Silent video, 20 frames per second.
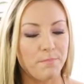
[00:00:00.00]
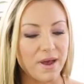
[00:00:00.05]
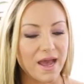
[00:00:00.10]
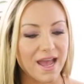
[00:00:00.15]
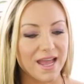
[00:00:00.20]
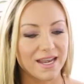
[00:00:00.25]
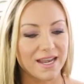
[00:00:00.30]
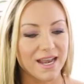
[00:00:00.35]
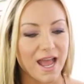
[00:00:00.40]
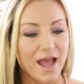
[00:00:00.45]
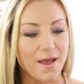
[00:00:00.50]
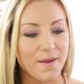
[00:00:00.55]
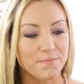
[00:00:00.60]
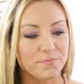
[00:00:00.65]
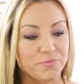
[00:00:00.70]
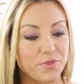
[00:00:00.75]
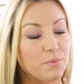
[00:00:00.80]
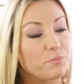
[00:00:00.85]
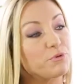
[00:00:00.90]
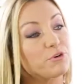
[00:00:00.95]
But um,
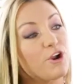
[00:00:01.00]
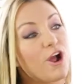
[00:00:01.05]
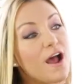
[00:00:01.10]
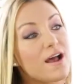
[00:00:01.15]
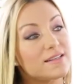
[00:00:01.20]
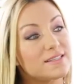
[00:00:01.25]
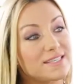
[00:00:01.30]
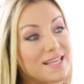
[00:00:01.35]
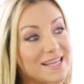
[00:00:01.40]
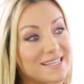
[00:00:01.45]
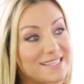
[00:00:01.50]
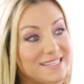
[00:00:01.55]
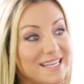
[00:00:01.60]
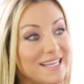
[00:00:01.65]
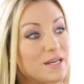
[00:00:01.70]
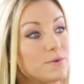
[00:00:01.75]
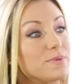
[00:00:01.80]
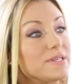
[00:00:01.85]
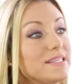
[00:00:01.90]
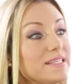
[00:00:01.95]
the process
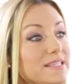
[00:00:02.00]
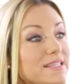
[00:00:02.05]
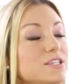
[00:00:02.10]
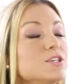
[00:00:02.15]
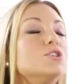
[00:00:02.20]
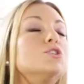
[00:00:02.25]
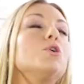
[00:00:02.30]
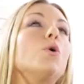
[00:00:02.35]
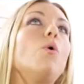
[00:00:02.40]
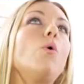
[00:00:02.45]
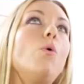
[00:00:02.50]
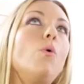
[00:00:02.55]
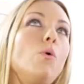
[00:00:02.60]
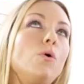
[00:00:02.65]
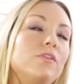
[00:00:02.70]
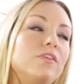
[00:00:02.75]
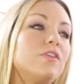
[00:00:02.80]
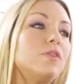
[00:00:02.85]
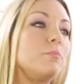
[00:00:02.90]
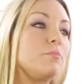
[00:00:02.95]
that it was, the toll
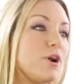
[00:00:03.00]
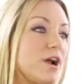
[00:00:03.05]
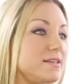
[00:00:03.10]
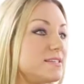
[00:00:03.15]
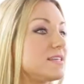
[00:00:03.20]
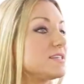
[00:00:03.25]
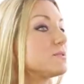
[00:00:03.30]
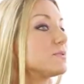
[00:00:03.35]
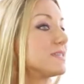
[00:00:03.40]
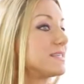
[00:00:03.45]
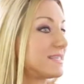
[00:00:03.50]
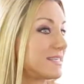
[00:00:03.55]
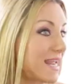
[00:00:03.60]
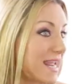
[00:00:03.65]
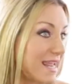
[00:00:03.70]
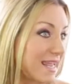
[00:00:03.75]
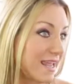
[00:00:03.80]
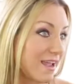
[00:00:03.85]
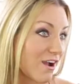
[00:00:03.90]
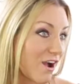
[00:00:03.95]
that the process was
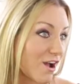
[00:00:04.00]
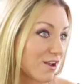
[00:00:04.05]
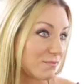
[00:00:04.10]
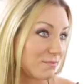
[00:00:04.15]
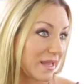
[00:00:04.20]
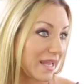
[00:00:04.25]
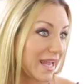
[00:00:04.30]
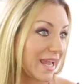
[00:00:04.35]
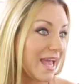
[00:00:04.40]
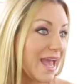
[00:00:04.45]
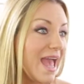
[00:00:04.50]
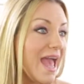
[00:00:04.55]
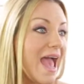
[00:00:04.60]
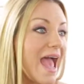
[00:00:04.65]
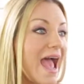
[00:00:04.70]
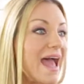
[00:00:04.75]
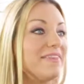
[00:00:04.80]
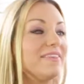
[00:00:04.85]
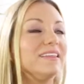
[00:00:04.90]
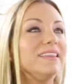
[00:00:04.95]
taking on me, yes.
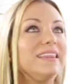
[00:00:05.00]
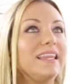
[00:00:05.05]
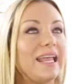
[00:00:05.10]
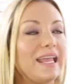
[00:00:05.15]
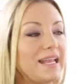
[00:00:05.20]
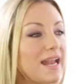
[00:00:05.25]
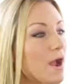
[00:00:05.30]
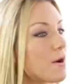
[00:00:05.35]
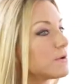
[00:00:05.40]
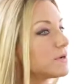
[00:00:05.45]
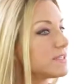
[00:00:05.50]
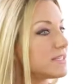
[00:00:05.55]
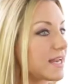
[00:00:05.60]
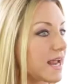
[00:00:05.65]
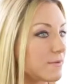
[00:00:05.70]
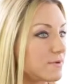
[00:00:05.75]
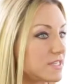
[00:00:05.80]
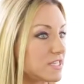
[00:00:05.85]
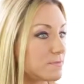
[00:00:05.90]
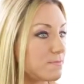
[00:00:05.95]
and the late hours that
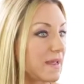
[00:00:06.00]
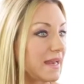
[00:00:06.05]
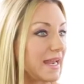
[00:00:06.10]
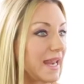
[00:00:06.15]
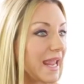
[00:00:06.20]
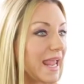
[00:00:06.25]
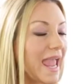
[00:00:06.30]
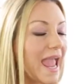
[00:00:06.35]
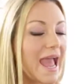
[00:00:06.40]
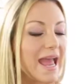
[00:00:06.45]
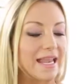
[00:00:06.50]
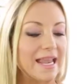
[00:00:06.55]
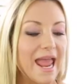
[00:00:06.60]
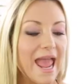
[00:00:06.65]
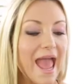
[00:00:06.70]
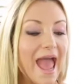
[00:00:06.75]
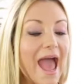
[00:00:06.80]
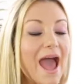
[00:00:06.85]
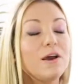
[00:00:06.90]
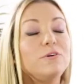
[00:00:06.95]
I was spending, and
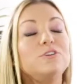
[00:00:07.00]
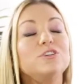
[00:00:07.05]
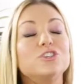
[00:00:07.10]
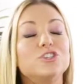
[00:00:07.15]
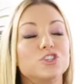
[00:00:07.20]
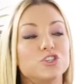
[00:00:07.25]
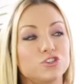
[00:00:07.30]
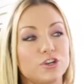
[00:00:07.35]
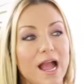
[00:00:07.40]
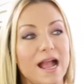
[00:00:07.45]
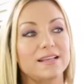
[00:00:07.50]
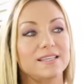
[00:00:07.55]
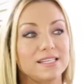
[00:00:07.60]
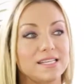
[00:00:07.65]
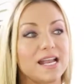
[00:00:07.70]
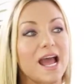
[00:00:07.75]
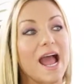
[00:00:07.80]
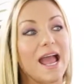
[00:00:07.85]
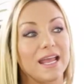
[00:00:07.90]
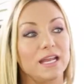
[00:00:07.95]
how
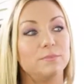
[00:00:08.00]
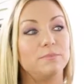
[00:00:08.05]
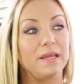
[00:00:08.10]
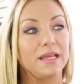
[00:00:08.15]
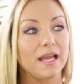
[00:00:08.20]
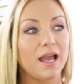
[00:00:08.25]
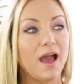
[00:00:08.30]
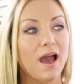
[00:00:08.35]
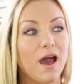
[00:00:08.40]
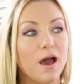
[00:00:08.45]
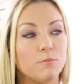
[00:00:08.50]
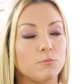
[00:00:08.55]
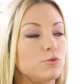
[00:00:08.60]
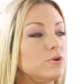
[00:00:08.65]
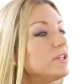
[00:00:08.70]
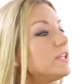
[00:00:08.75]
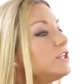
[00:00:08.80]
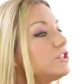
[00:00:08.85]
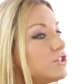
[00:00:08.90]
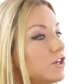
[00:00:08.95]
distracted I had become
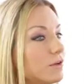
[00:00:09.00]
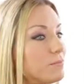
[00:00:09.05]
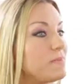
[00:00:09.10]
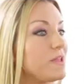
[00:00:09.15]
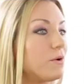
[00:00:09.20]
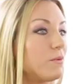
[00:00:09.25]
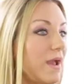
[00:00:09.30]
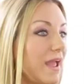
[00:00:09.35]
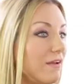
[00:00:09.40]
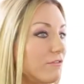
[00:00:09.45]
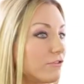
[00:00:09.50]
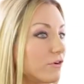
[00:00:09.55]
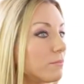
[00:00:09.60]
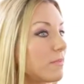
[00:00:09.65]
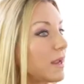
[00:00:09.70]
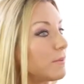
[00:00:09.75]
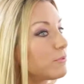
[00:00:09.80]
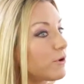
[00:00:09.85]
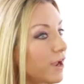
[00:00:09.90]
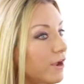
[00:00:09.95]
really took me away mm -hmm. from
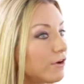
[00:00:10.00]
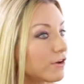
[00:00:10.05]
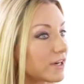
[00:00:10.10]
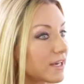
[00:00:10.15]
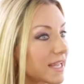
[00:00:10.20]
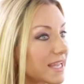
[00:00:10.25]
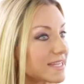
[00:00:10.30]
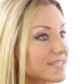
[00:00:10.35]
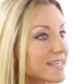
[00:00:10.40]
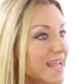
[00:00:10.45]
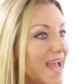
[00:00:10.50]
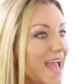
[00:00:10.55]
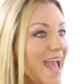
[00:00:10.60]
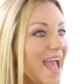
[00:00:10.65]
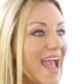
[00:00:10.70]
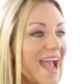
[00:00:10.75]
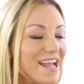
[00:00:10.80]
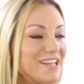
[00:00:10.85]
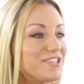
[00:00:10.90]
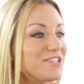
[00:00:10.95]
mm-hmm. my priorities. Right.
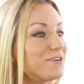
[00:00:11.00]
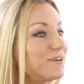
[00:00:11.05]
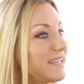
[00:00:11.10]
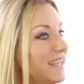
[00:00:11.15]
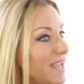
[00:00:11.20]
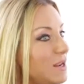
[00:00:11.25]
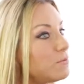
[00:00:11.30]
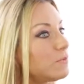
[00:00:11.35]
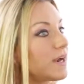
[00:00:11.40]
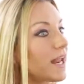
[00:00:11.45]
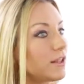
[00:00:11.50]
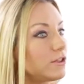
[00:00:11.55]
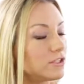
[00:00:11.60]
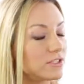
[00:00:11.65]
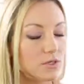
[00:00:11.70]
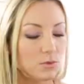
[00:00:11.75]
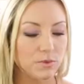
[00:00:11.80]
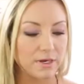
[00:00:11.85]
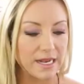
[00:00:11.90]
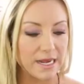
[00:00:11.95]
And so, again, when I
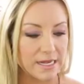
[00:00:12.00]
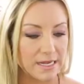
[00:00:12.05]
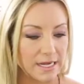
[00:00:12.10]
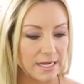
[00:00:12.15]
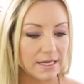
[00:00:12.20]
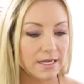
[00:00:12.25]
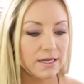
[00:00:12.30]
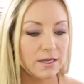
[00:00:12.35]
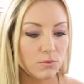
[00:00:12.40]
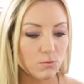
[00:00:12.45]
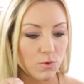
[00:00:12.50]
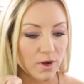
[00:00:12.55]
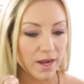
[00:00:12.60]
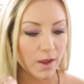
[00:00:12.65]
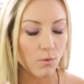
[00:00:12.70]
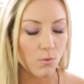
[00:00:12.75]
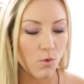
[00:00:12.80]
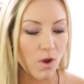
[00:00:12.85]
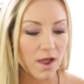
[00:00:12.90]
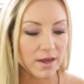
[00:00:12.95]
looked at what I needed and what
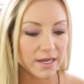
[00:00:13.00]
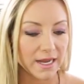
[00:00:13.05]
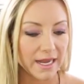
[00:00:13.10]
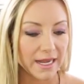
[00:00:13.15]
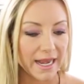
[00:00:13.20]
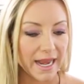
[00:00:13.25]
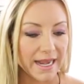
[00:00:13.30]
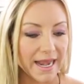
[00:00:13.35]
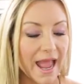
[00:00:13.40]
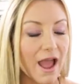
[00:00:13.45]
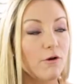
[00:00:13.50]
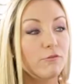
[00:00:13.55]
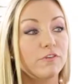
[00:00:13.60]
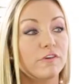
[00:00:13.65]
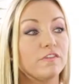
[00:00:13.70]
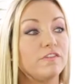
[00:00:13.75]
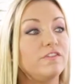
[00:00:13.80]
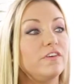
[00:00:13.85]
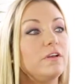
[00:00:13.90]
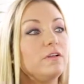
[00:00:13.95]
I wanted, and how
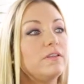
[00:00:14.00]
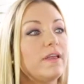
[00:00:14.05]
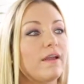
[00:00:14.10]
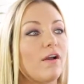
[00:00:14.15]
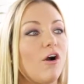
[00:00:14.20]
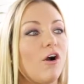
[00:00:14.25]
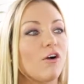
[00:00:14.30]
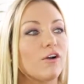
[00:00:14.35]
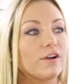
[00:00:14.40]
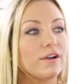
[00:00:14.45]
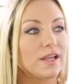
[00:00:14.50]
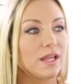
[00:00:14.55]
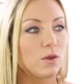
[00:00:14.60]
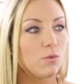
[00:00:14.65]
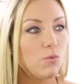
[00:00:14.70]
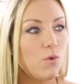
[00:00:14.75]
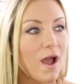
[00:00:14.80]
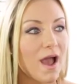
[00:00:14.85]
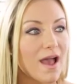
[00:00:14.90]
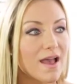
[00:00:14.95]
fulfilled I already
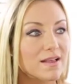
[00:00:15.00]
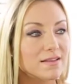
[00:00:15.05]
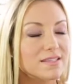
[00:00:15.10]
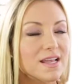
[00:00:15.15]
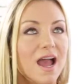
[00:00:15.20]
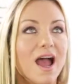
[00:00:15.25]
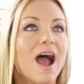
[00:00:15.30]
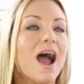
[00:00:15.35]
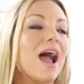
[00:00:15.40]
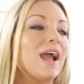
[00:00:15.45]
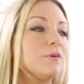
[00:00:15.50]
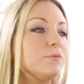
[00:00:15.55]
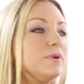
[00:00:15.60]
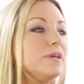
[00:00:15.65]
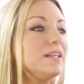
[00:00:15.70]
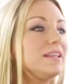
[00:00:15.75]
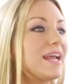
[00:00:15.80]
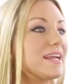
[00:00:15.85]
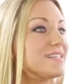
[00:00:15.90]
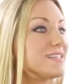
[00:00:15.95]
was because yeah. I
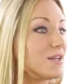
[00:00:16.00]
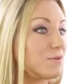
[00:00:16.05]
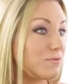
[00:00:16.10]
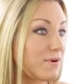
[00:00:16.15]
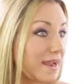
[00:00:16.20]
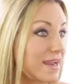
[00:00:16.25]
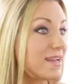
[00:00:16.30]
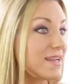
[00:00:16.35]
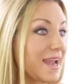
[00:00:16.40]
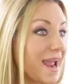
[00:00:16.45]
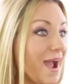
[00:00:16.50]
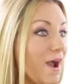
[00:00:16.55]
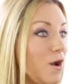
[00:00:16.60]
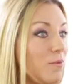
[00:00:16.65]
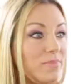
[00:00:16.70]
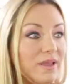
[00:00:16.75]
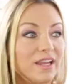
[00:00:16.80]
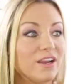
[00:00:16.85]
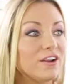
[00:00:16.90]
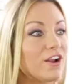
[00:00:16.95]
realized that right now,
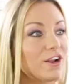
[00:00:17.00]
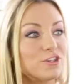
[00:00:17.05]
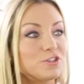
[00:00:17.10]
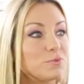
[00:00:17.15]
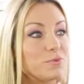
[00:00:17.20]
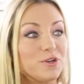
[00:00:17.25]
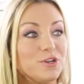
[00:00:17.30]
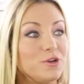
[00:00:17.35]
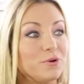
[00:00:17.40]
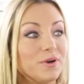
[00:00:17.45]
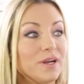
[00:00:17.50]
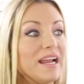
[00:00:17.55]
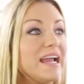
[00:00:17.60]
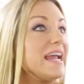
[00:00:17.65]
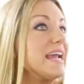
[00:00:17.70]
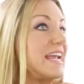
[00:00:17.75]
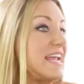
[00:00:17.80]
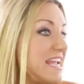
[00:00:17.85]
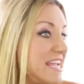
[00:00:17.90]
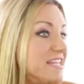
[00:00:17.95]
yeah. being an entrepreneur
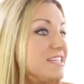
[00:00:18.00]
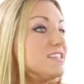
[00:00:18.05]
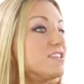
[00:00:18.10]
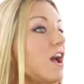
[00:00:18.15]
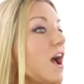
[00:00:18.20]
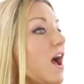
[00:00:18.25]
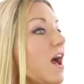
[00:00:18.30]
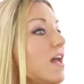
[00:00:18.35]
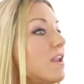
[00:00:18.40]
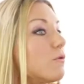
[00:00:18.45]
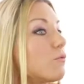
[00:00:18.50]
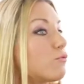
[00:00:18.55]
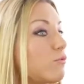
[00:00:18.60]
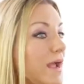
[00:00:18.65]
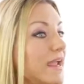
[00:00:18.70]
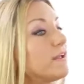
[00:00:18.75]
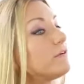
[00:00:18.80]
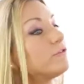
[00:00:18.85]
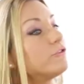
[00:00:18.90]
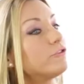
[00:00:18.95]
is not
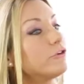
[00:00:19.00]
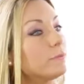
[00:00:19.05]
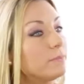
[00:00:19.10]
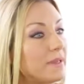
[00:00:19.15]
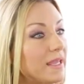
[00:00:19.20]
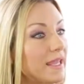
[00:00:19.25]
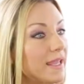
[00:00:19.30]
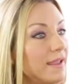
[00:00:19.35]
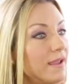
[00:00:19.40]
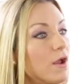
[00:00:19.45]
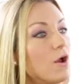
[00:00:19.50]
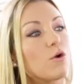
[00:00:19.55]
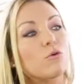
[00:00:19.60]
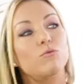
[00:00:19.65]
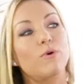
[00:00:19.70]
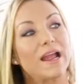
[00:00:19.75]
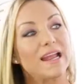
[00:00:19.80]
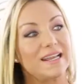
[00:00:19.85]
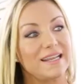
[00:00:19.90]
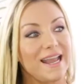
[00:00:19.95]
right for me right,
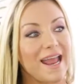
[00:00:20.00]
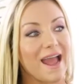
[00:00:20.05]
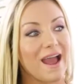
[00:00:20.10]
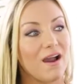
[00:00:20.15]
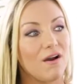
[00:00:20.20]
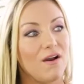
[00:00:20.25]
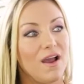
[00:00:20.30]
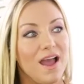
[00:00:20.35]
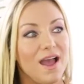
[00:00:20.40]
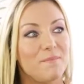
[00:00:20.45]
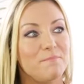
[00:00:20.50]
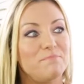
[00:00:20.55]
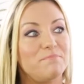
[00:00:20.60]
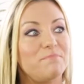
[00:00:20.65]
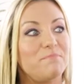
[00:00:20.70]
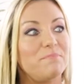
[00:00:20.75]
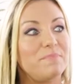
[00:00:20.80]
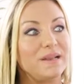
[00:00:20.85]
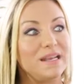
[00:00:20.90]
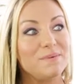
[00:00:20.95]
right now. Mm
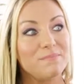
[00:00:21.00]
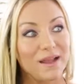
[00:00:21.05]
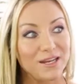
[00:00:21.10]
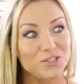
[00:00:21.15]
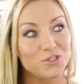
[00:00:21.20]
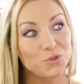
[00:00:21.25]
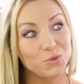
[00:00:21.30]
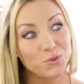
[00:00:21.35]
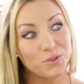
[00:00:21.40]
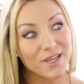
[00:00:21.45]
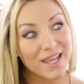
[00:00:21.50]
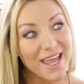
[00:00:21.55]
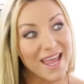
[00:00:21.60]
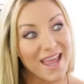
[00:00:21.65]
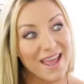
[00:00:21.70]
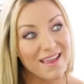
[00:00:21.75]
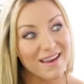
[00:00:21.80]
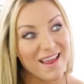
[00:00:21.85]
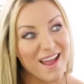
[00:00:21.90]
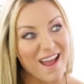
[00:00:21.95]
-hmm. But in my mm-hmm. toolkit,